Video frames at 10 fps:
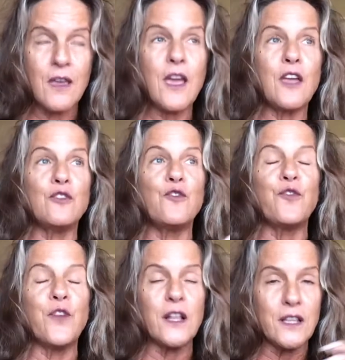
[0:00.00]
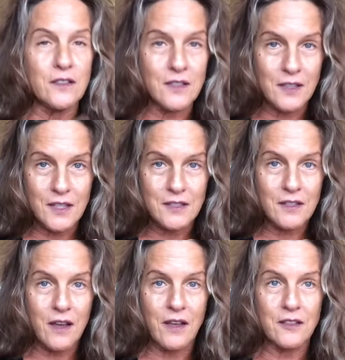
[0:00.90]
and you fell into these
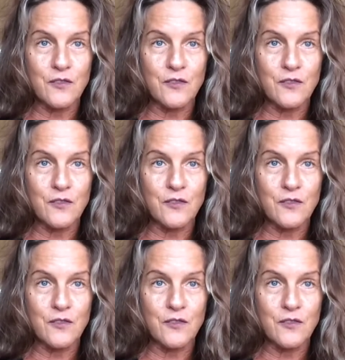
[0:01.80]
kinds